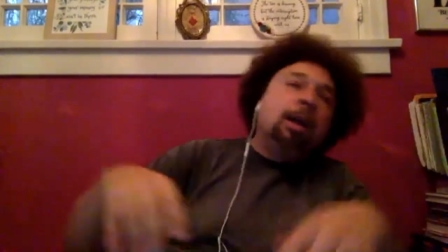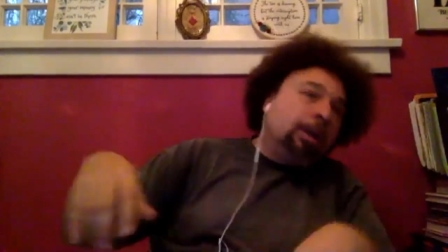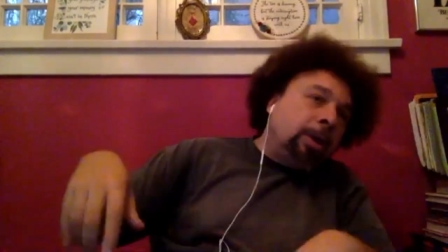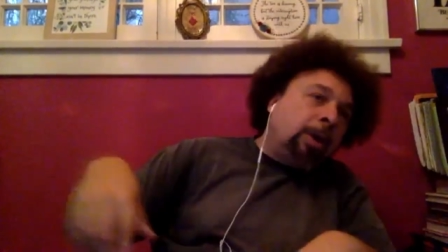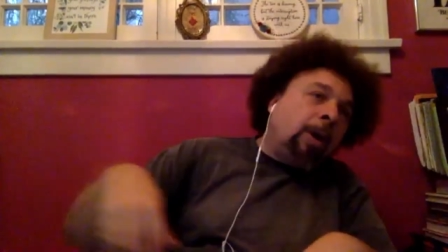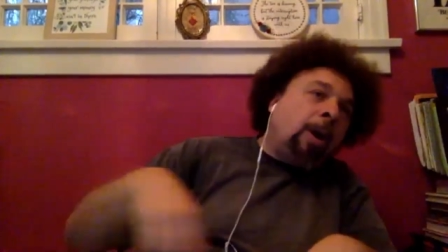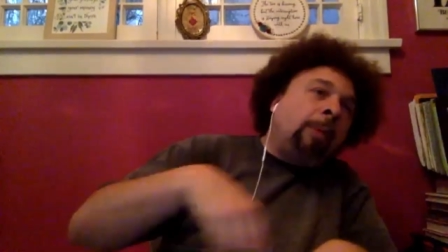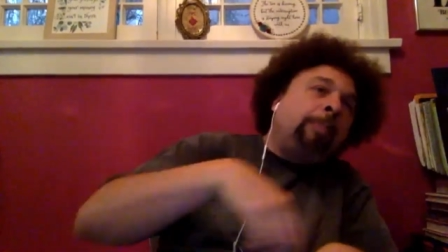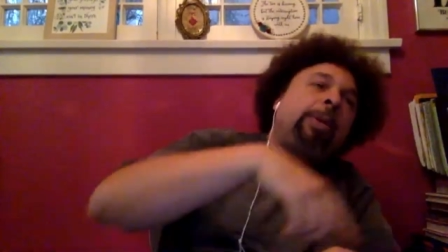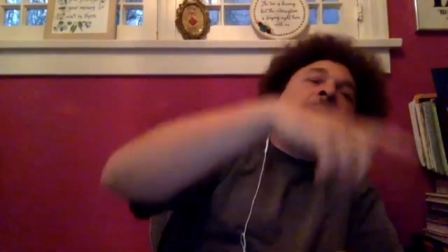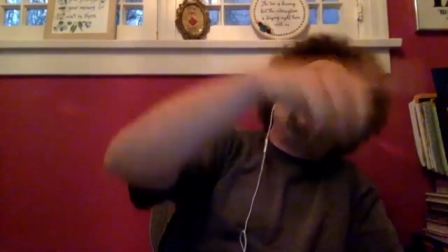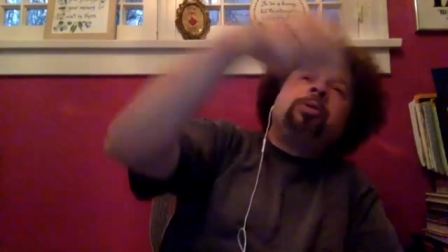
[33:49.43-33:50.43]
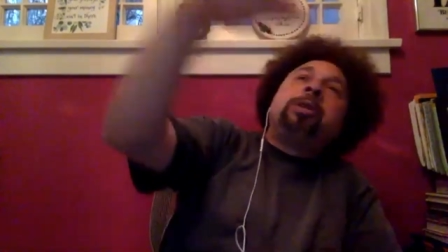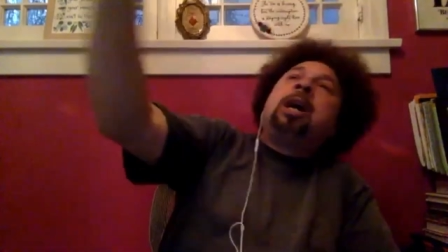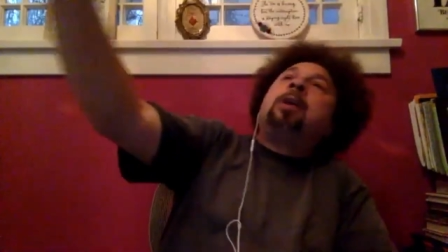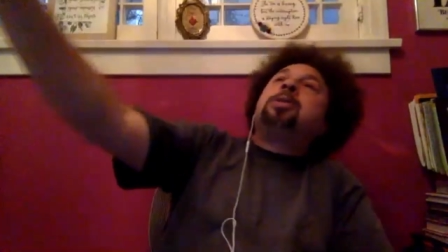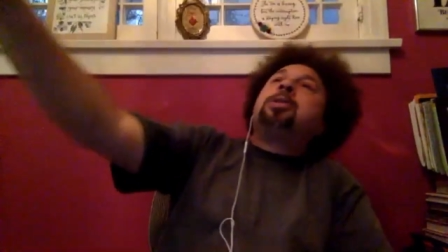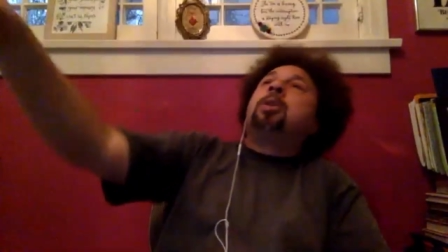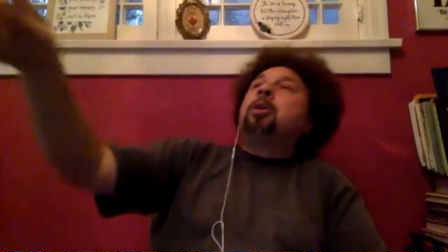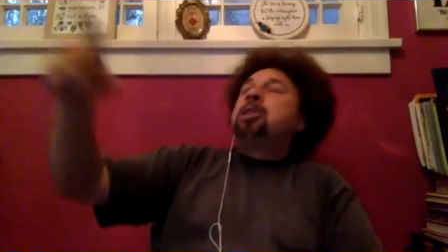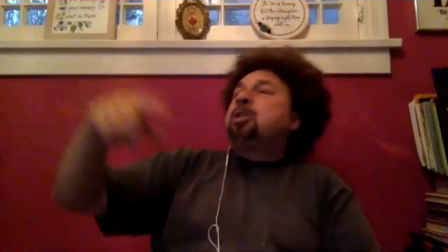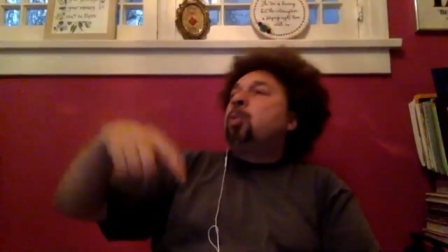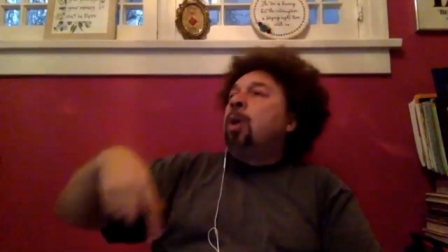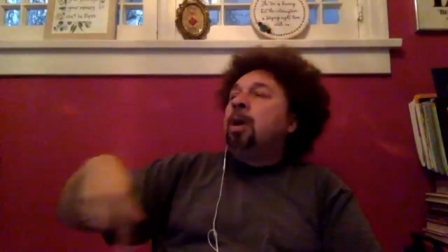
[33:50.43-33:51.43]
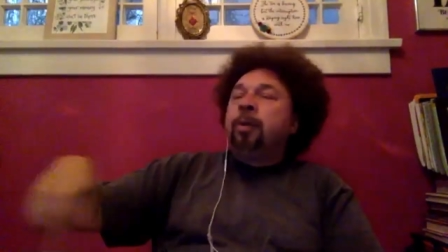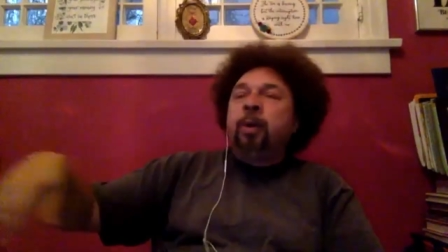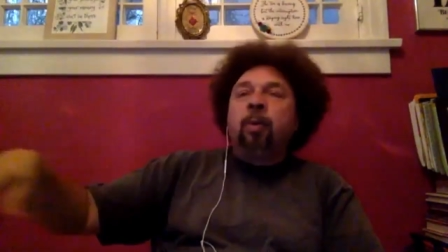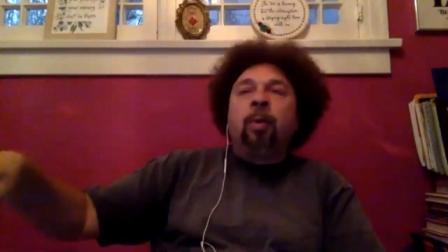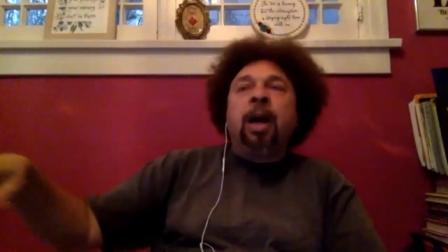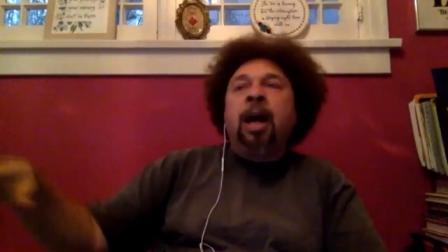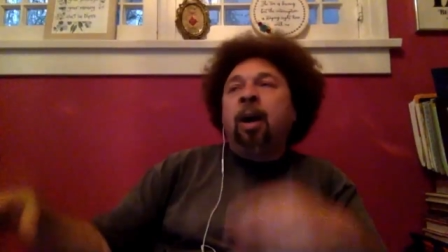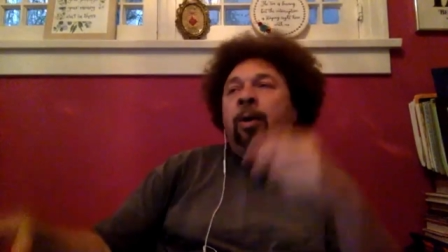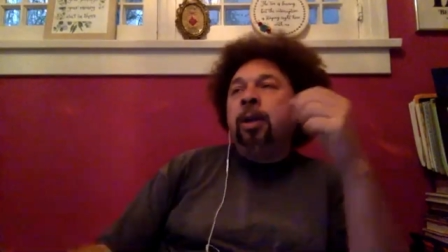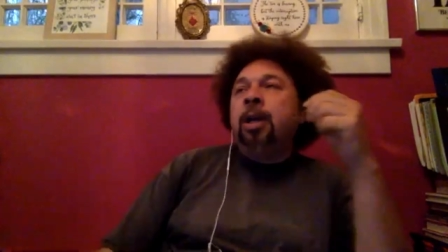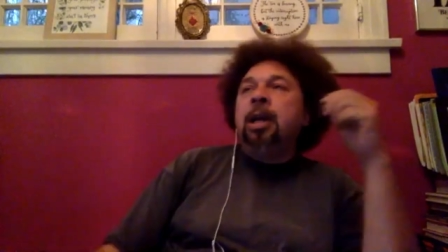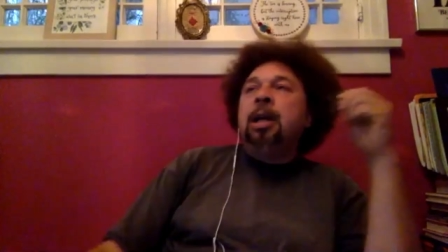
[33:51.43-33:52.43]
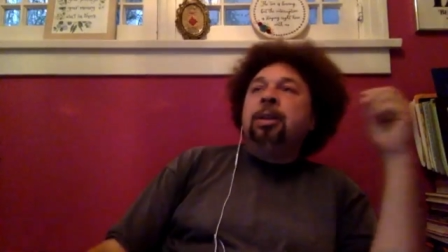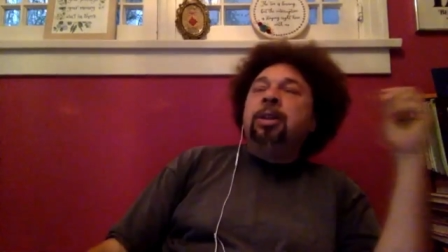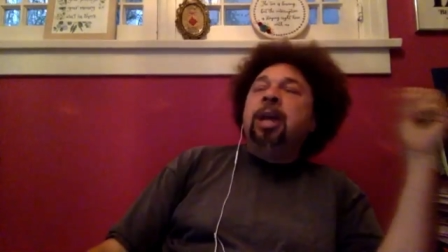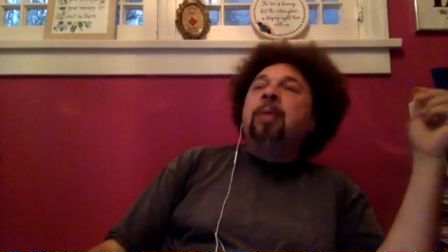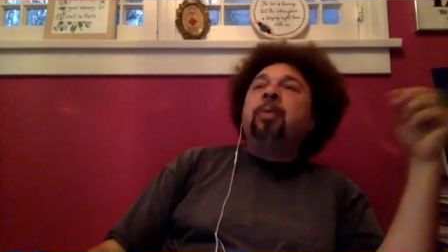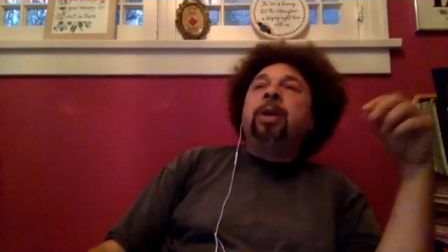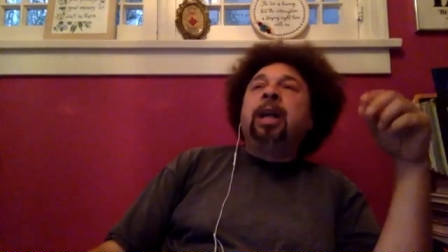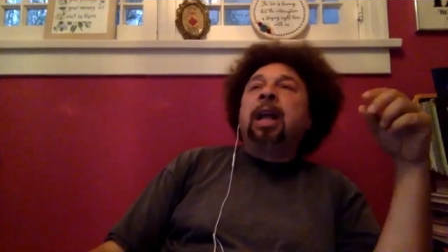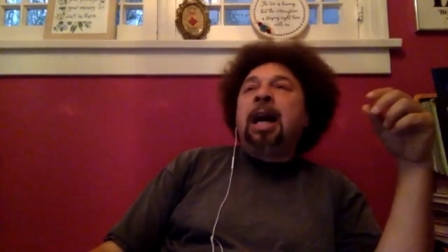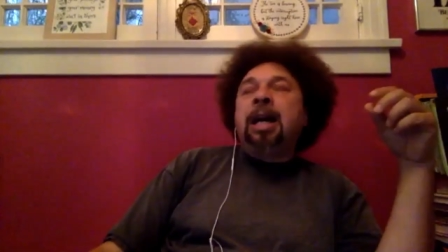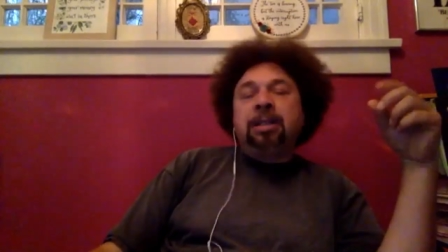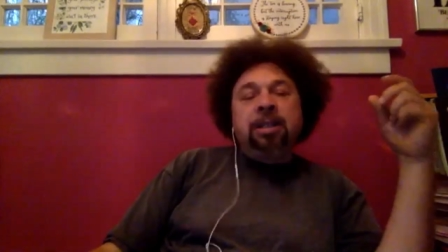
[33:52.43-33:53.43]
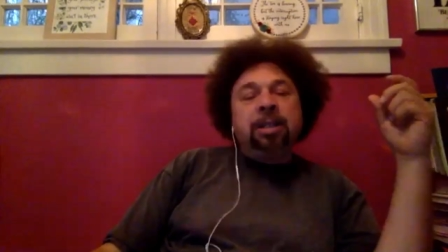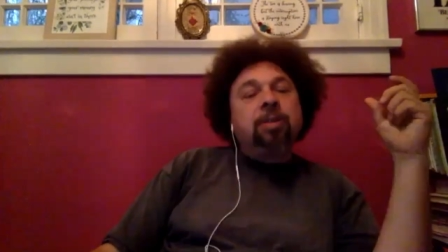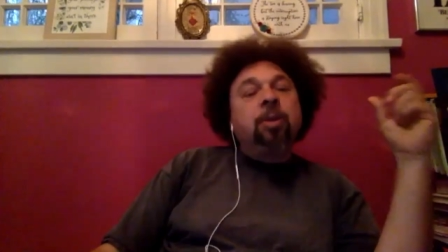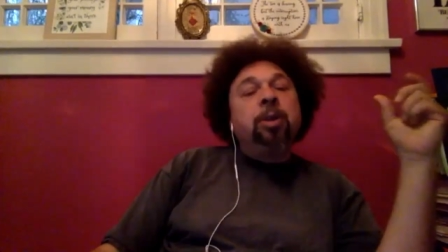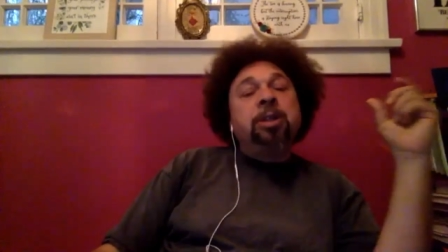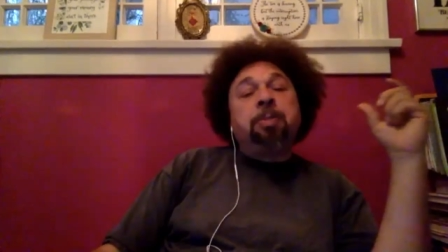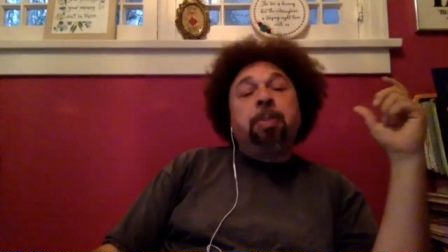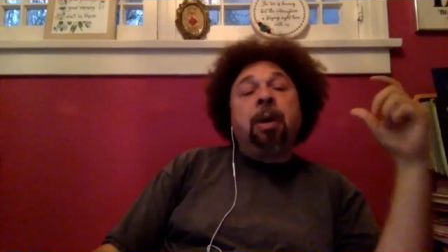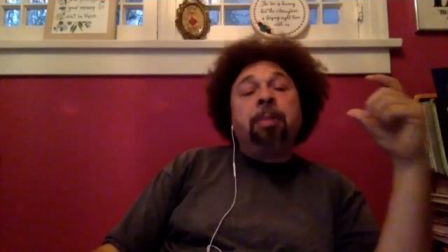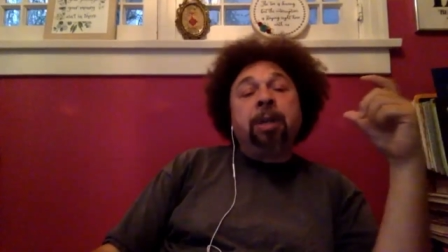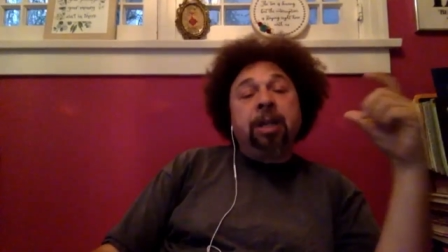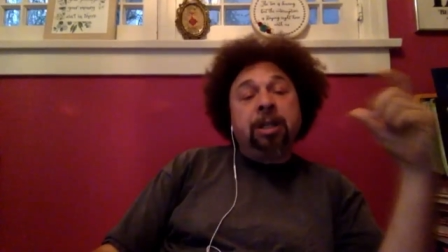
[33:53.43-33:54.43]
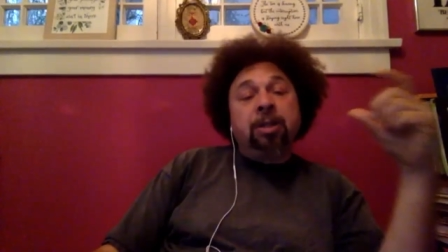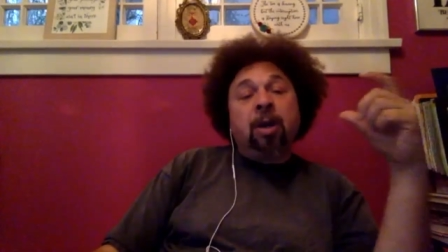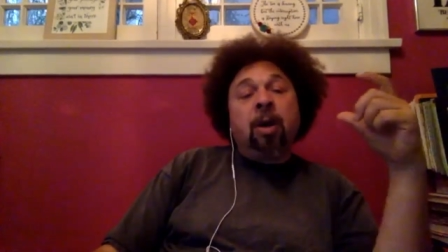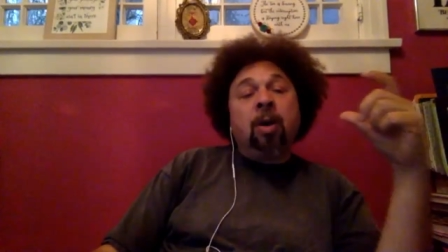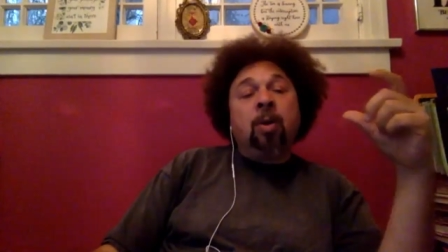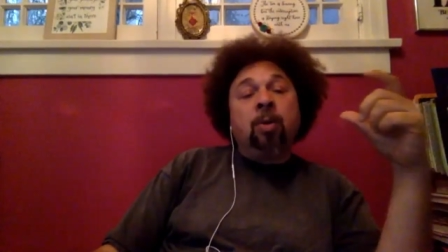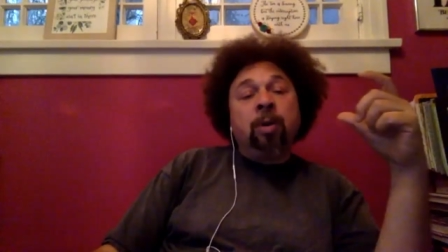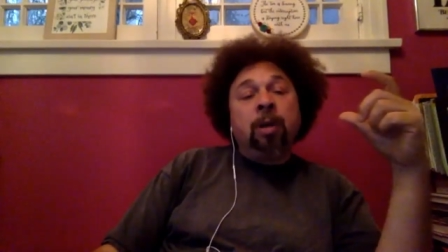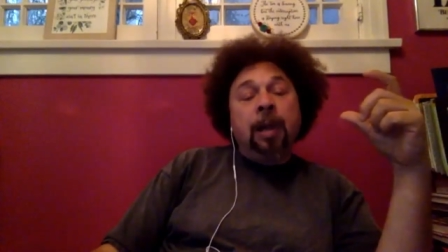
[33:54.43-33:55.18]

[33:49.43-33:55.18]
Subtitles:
The car peels out, starts swerving around. They realize this dude is pumping his own